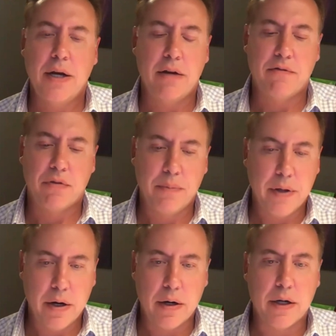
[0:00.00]
And from
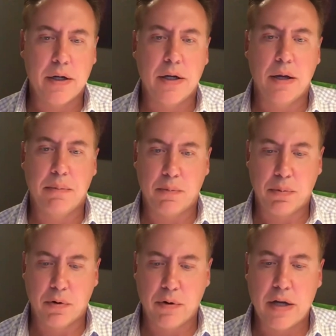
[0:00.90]
there, it
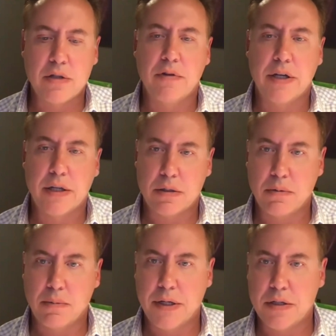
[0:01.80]
progressively
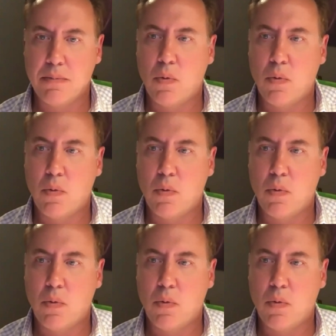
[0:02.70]
gets